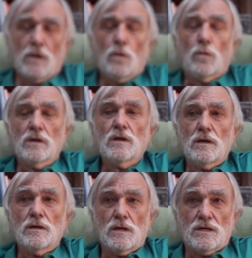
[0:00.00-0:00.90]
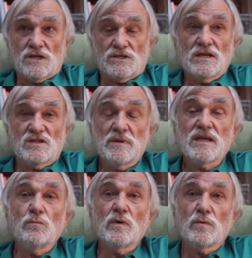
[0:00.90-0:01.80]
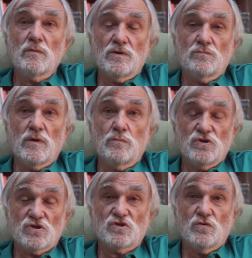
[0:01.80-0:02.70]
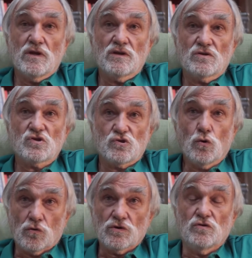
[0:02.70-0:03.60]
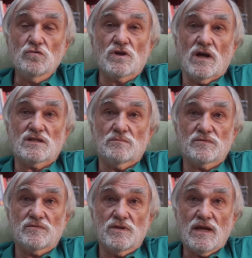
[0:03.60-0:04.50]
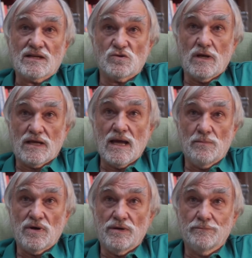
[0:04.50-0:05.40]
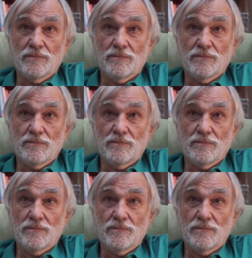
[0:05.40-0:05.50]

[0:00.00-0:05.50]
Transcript: Well, as I say, to begin with, we were just doing short news items for the Actuella camera,